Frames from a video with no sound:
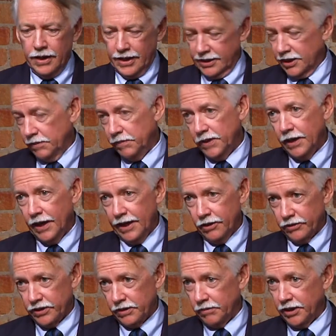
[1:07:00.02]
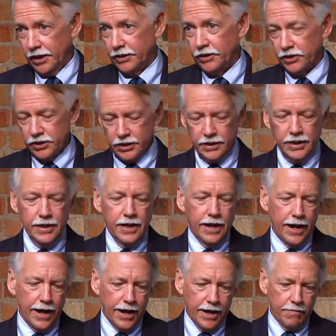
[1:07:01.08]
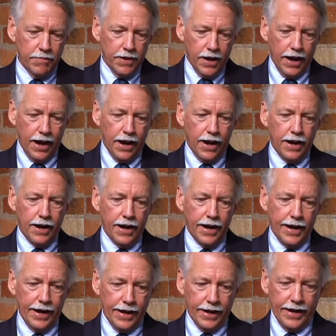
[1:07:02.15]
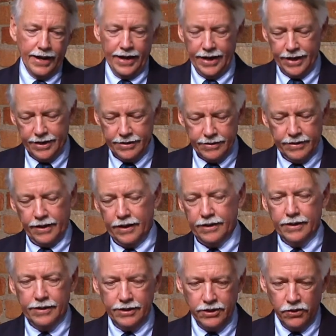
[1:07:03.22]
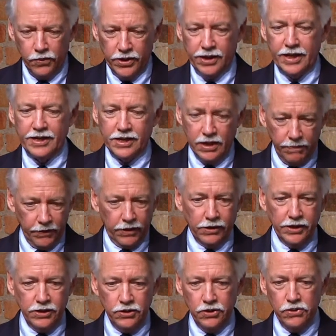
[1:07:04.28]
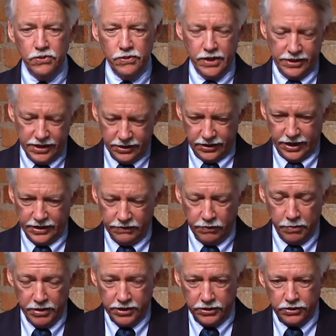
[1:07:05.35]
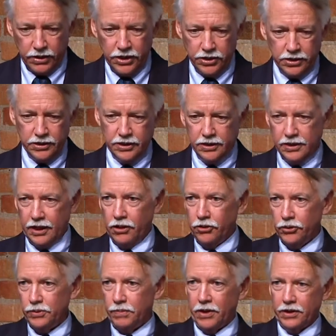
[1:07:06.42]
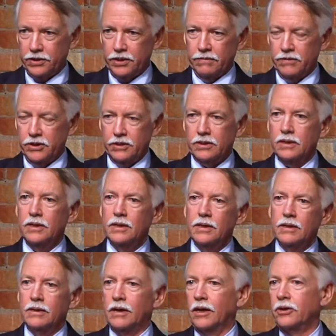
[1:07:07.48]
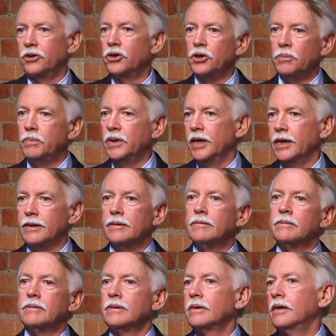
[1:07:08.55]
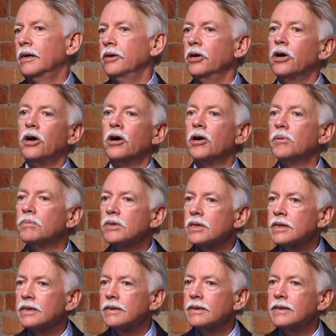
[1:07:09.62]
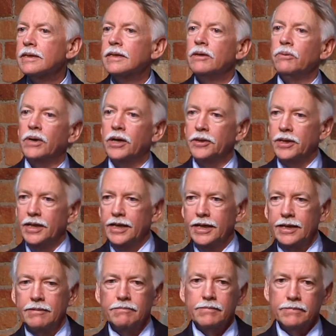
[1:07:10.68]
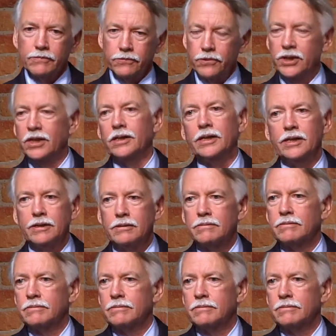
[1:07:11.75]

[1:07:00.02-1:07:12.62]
as EPA or some of the others. Um, uh, and you know what they typically do in these kinds of administrations is they hold the Park Service a little bit unharmed, while they really